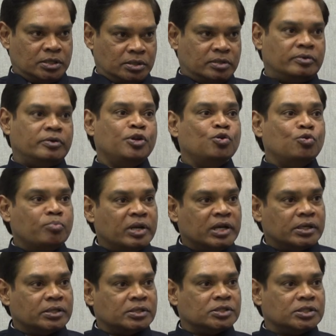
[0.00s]
the new
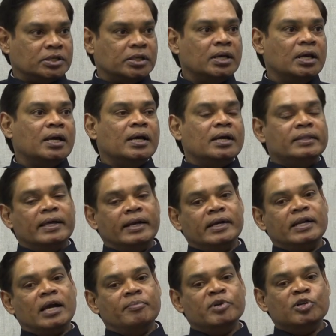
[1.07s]
militancy that had
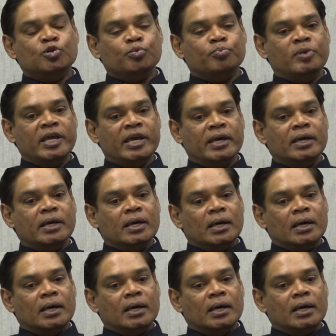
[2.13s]
come into play.